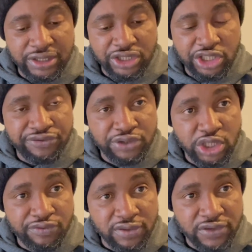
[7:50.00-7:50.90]

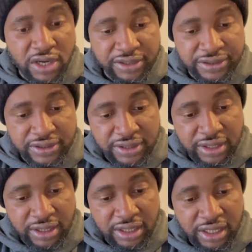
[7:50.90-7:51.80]
if you've got
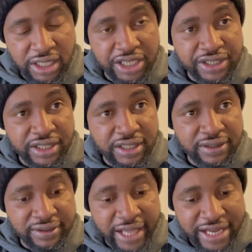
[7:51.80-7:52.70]
any
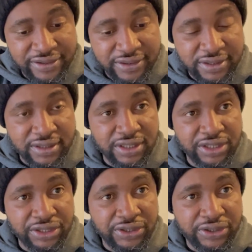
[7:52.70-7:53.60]
dents
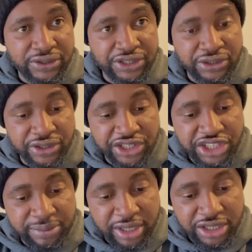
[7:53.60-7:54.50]
in your
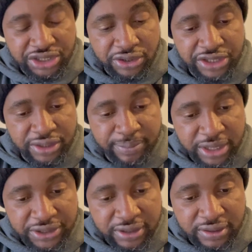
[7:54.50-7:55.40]
image or your
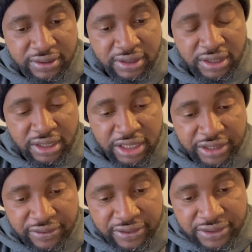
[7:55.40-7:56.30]
person
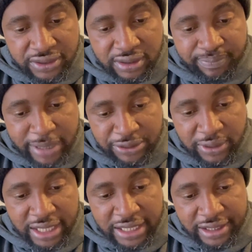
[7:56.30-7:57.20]
in this
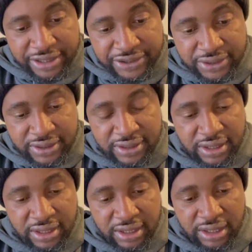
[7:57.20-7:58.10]
particular list,
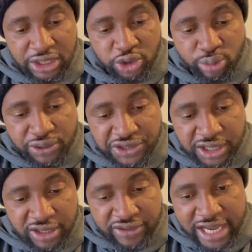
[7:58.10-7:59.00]
it will be
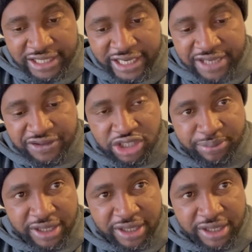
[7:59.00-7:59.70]
stated right here in DBS